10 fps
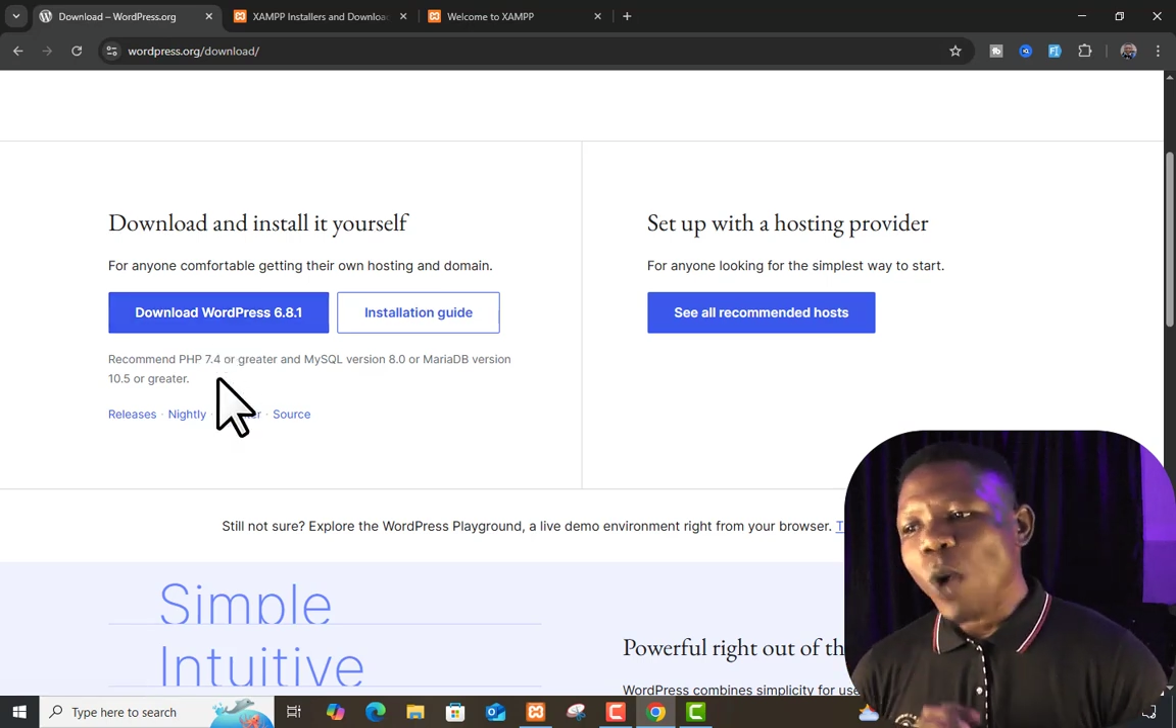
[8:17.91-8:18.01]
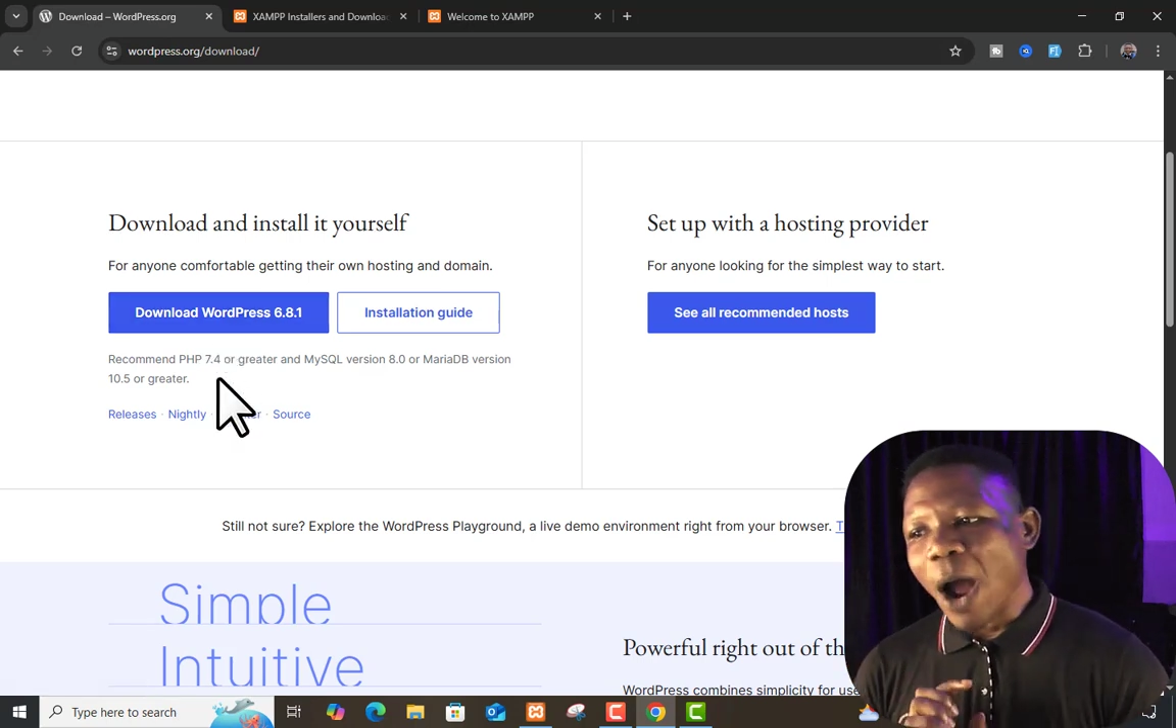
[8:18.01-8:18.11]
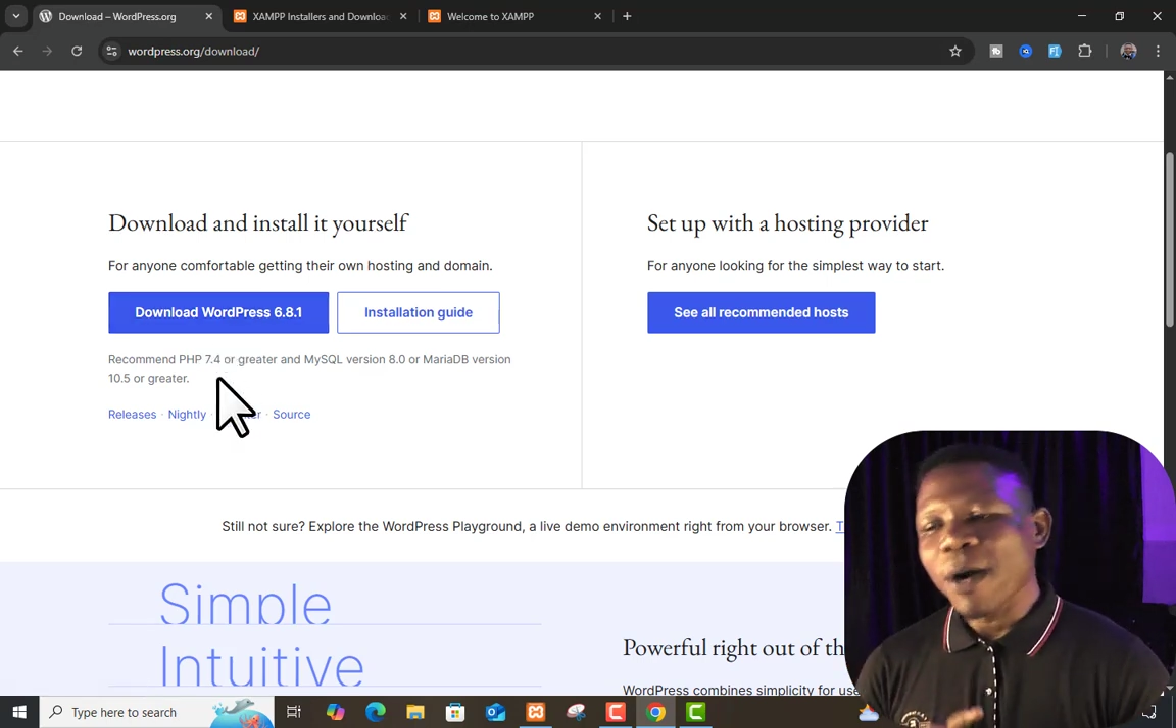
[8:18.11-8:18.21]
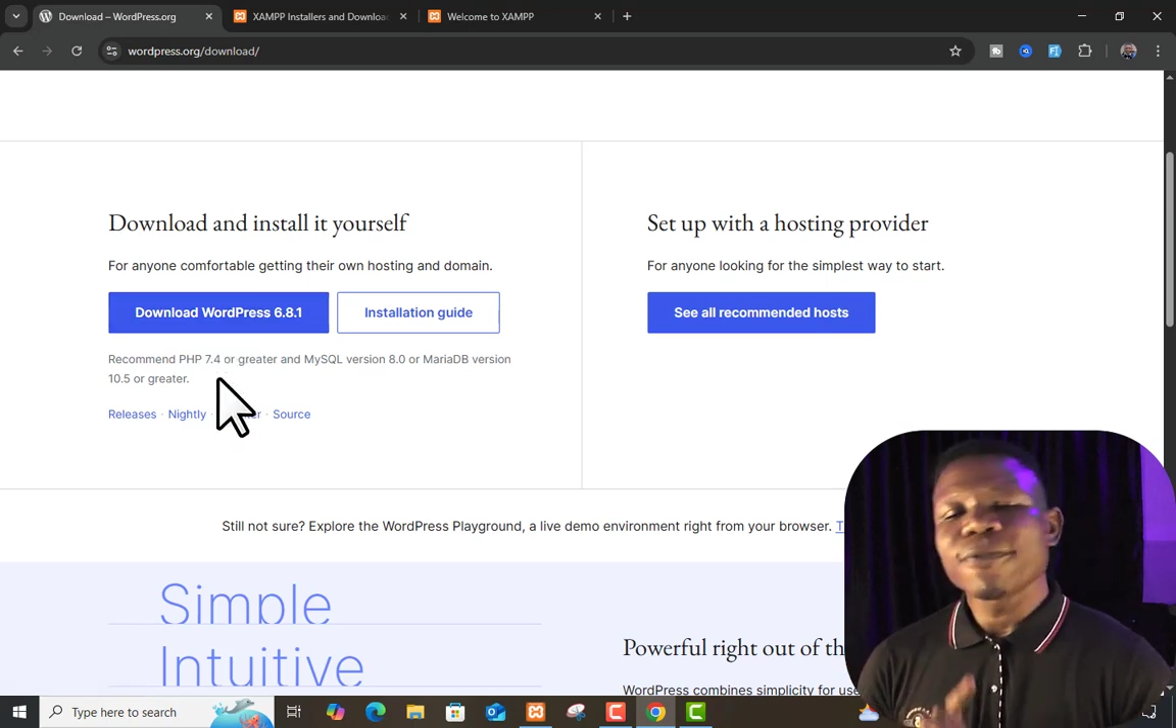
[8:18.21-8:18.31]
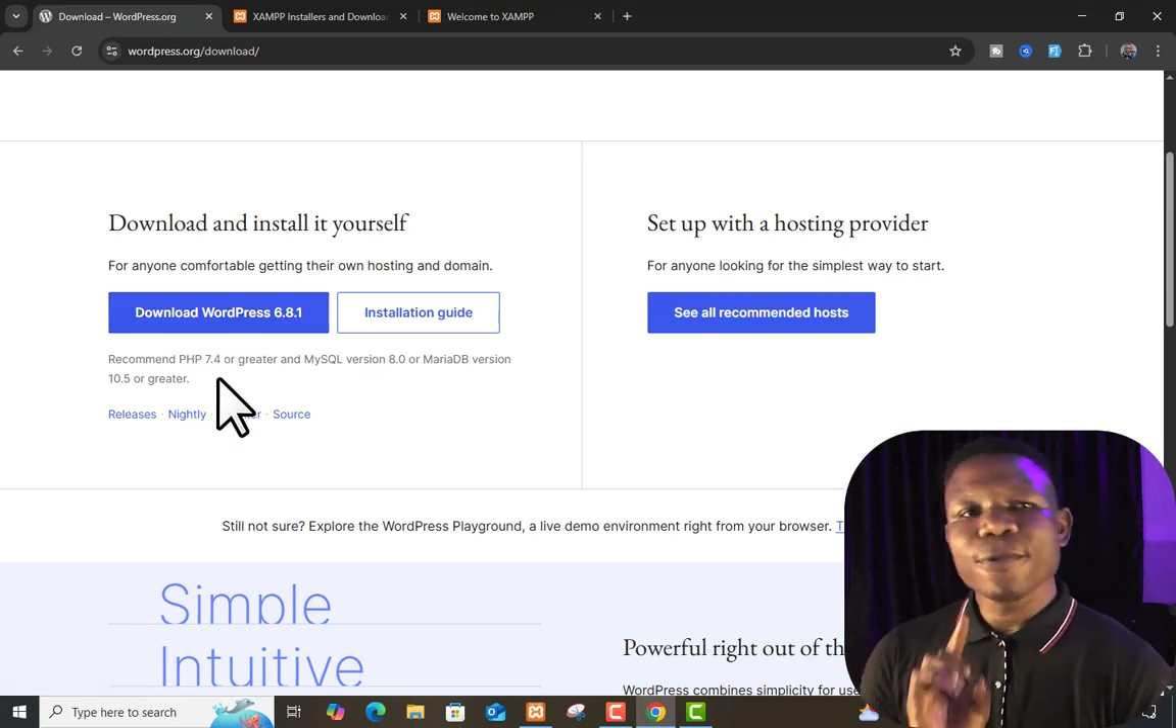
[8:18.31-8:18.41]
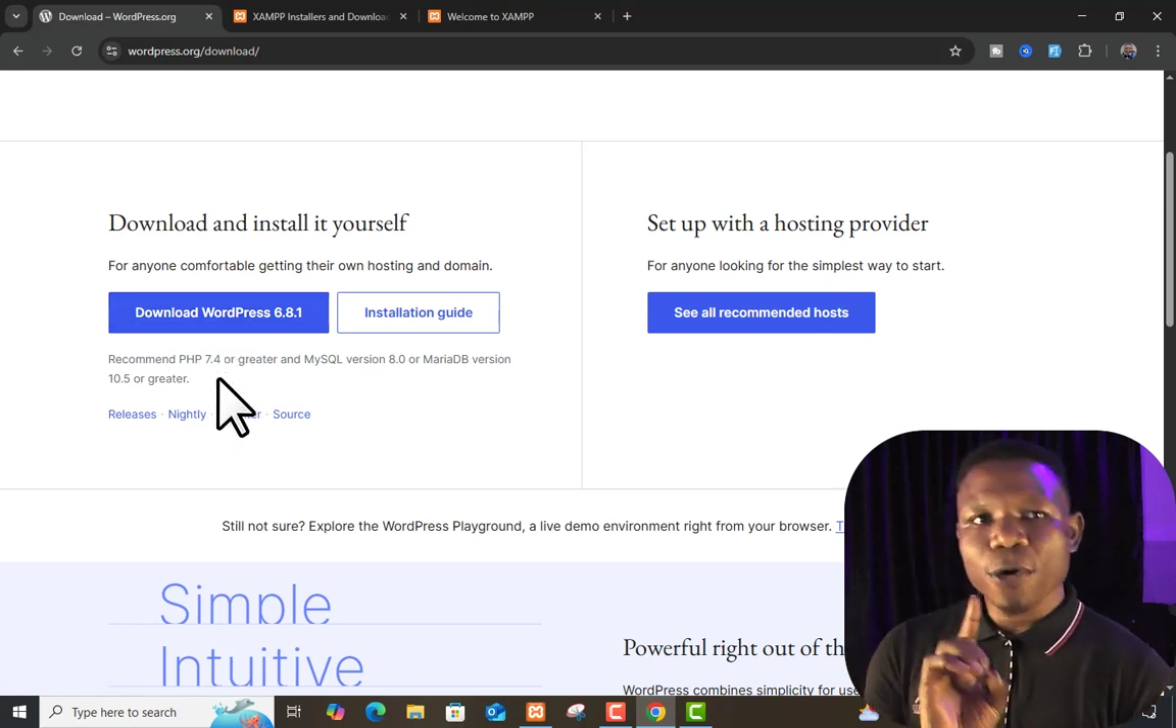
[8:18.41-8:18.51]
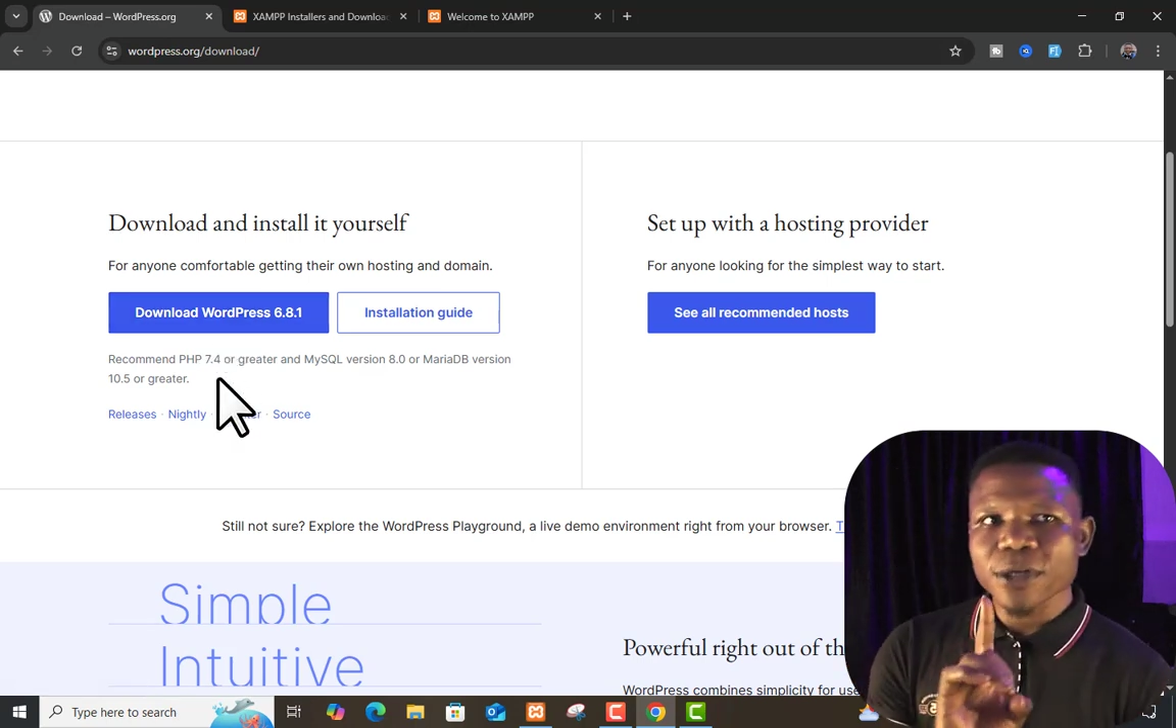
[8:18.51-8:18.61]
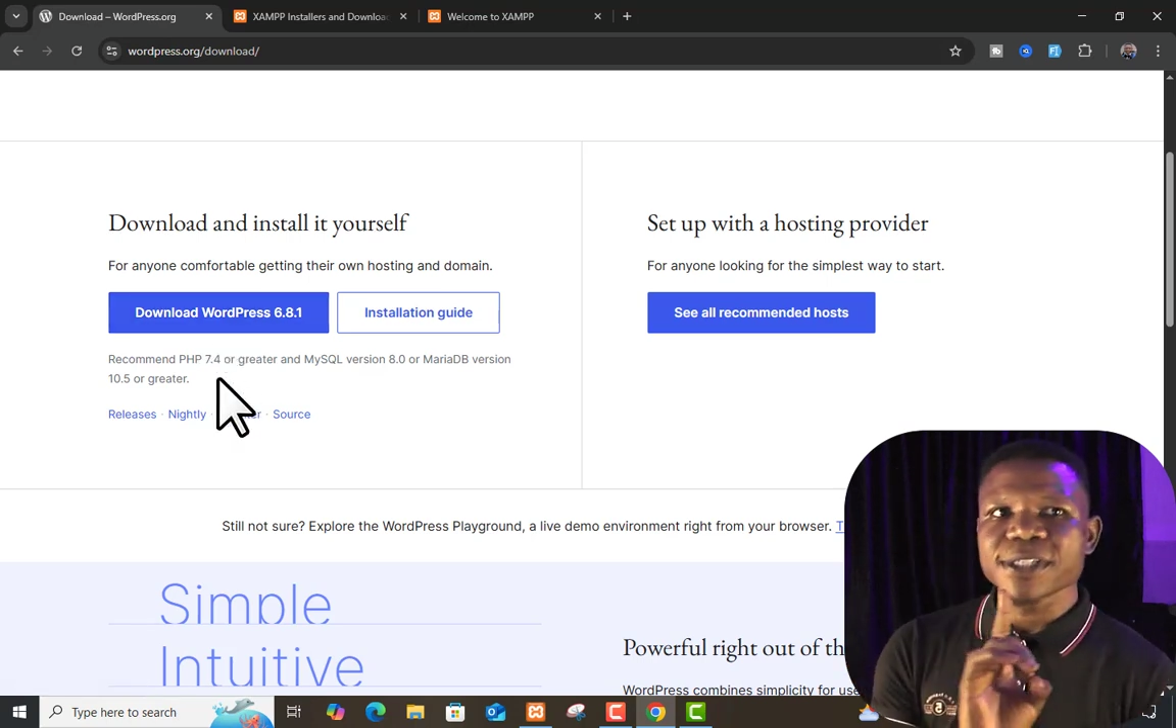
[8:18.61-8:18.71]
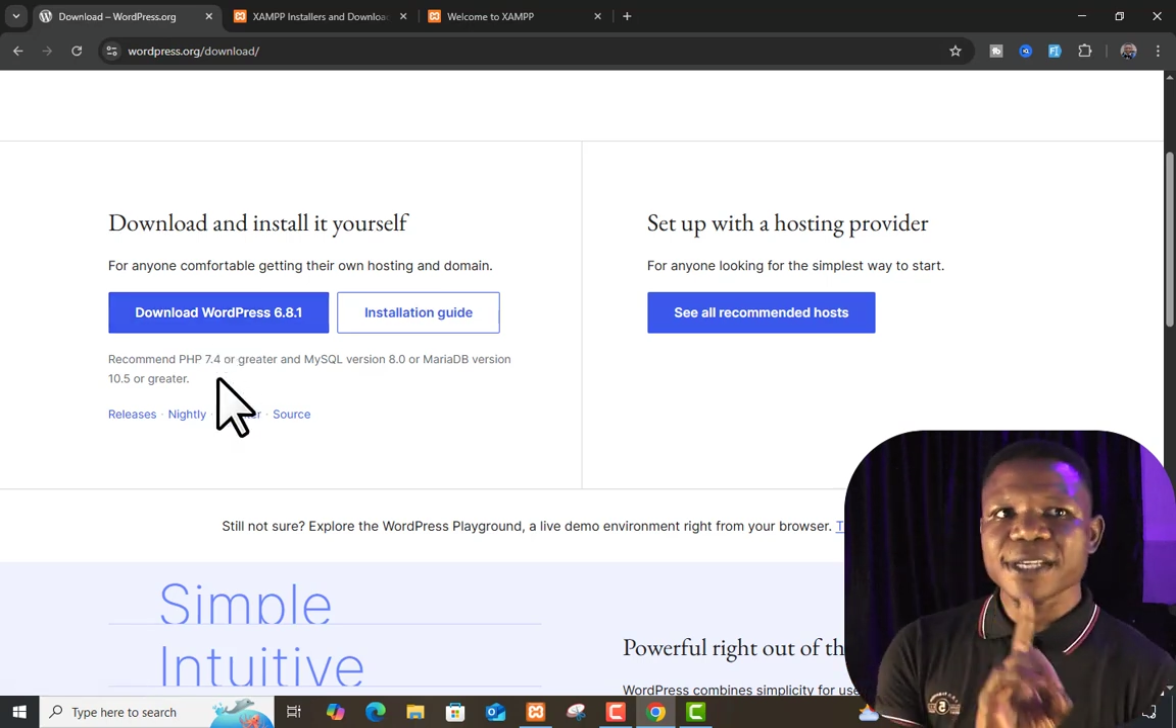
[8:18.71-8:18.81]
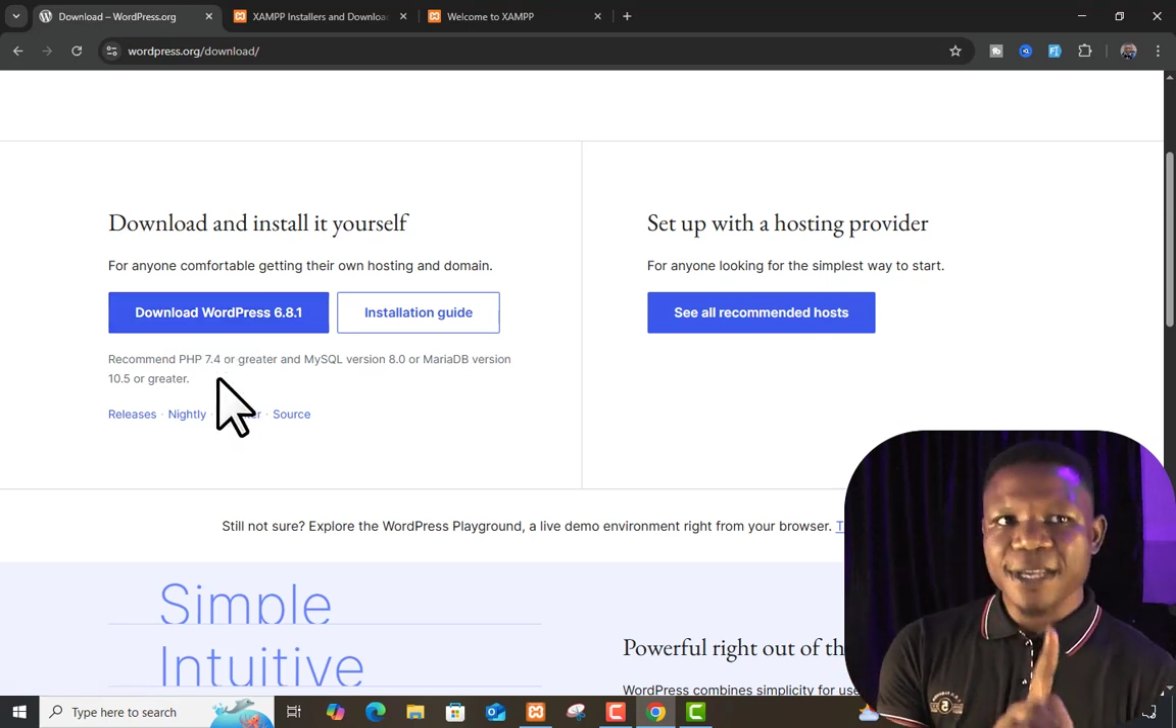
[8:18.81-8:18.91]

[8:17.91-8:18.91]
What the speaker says: our focus